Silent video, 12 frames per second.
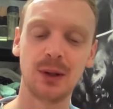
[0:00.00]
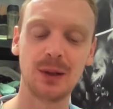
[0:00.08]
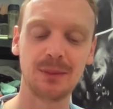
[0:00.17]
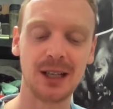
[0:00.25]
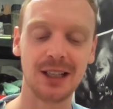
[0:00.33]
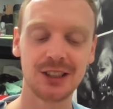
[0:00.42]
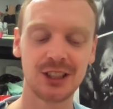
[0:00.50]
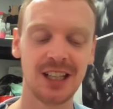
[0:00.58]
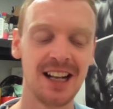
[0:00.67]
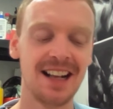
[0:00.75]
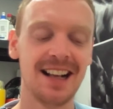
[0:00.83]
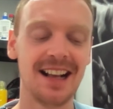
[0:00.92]
or March,
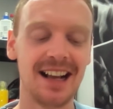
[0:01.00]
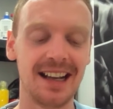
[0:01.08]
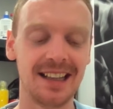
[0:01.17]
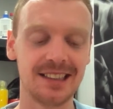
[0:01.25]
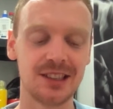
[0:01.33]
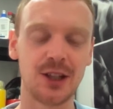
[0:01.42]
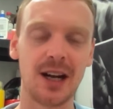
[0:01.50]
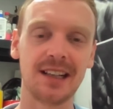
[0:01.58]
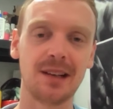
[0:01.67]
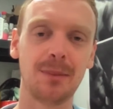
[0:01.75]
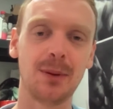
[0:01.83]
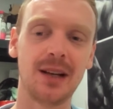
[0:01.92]
and
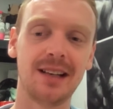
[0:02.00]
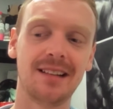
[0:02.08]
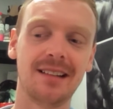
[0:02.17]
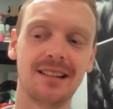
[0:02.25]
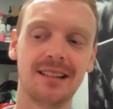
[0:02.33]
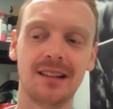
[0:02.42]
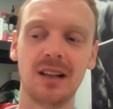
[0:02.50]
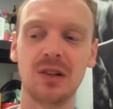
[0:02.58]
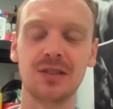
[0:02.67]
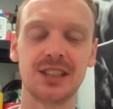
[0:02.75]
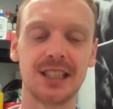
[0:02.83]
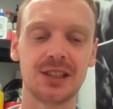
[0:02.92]
trying to print
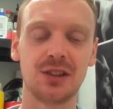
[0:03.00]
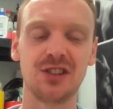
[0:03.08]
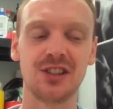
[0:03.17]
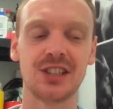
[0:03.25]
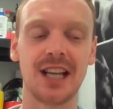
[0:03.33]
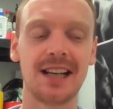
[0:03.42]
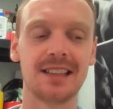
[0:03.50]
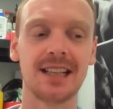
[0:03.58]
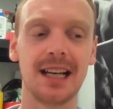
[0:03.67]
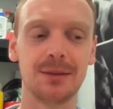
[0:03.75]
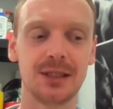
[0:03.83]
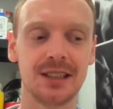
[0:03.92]
over 600
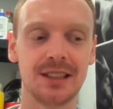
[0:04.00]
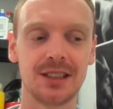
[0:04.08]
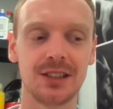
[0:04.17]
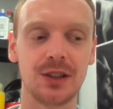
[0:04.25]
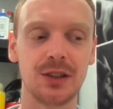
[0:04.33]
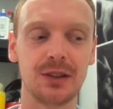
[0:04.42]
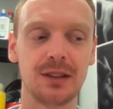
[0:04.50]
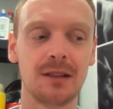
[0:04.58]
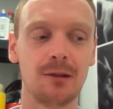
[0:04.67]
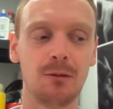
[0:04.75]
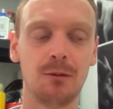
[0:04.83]
cyanotypes in the sun